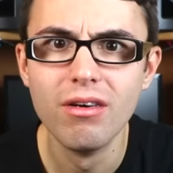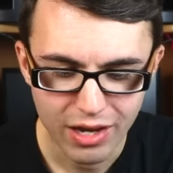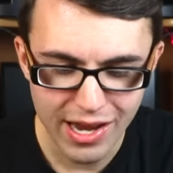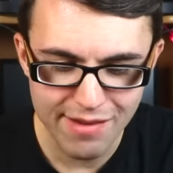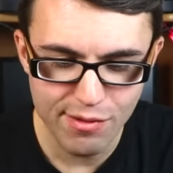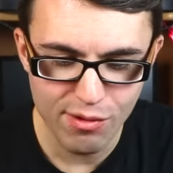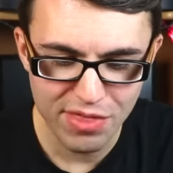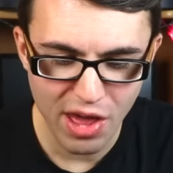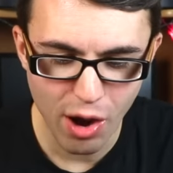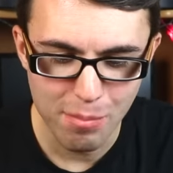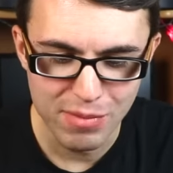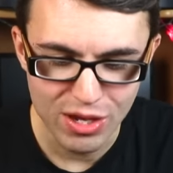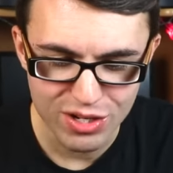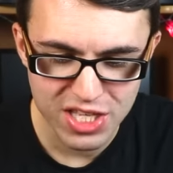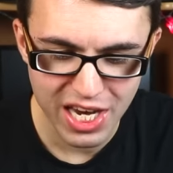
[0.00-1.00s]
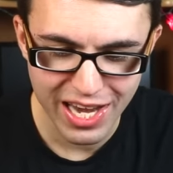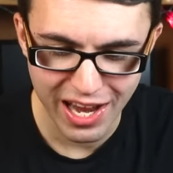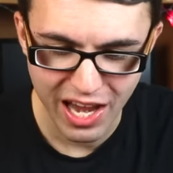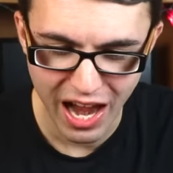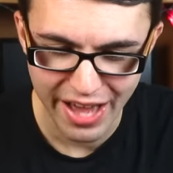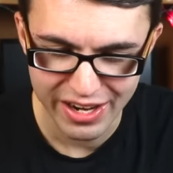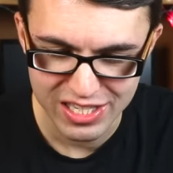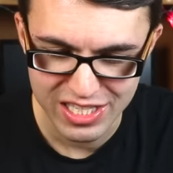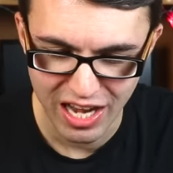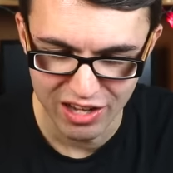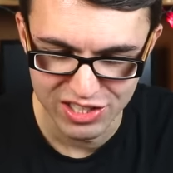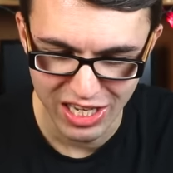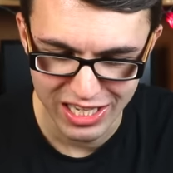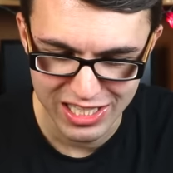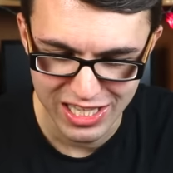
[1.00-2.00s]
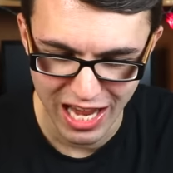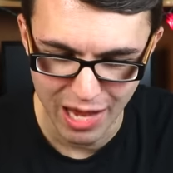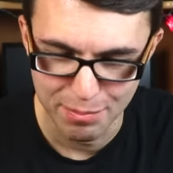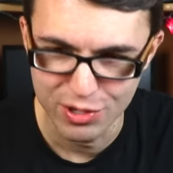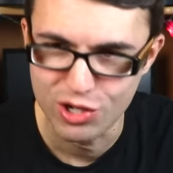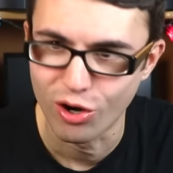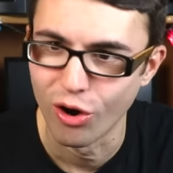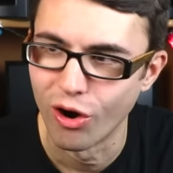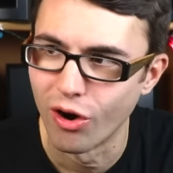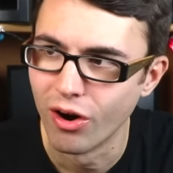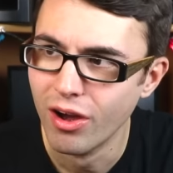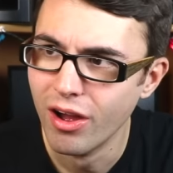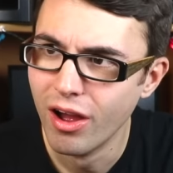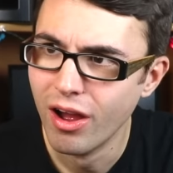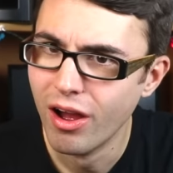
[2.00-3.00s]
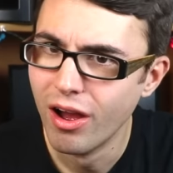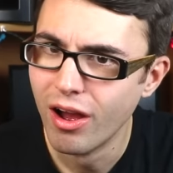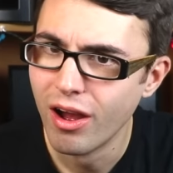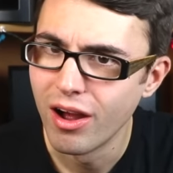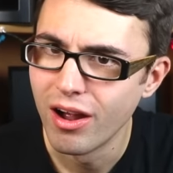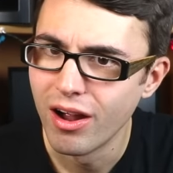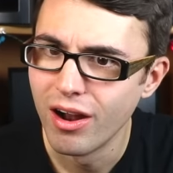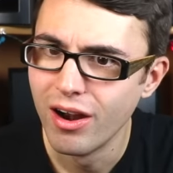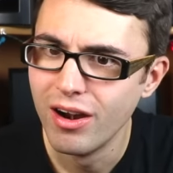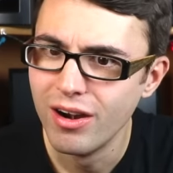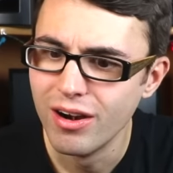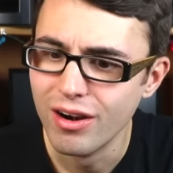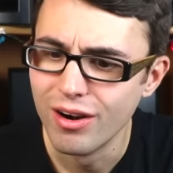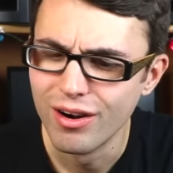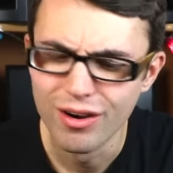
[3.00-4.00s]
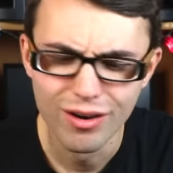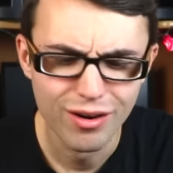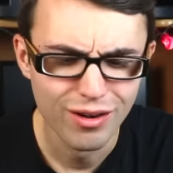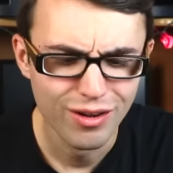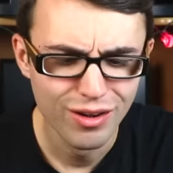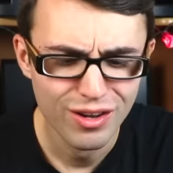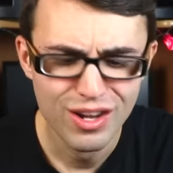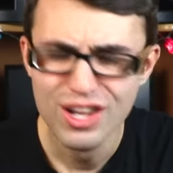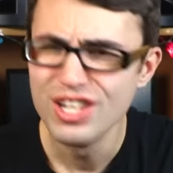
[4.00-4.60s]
Even without music, it kind of sounds like Sand Patrol. Sand Patrol.